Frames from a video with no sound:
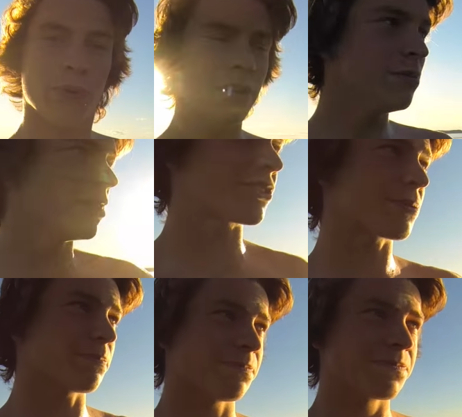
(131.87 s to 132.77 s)
pretty much
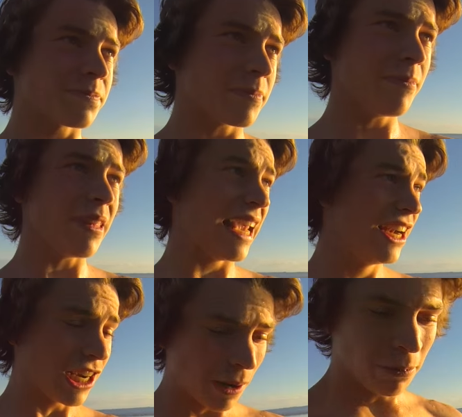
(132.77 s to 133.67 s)
in
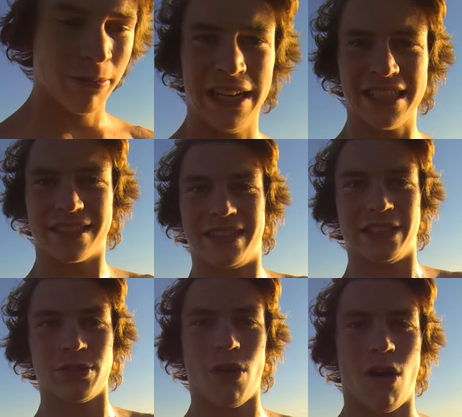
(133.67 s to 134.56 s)
a couple minutes
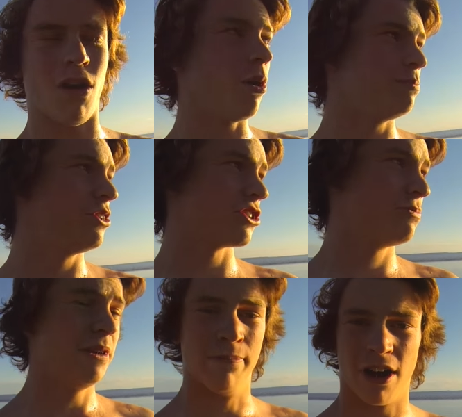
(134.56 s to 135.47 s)
this will all just
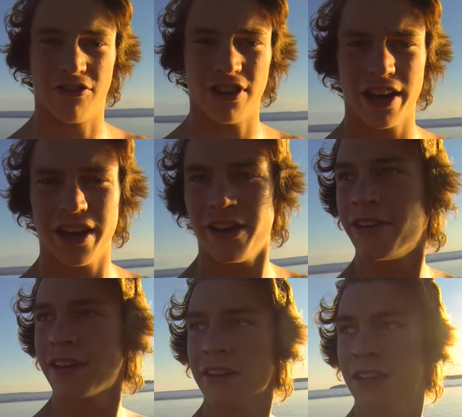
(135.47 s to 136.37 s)
be mud flat
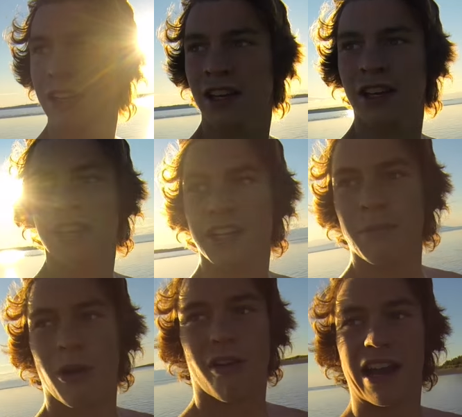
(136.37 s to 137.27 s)
area,
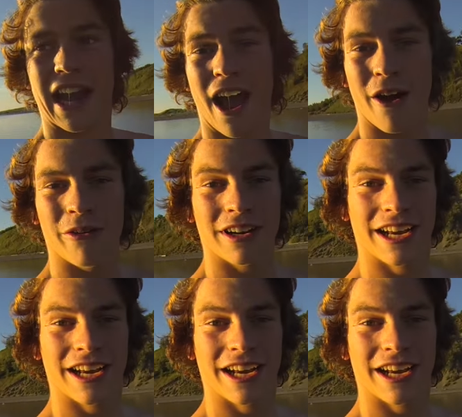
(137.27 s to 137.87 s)
but right now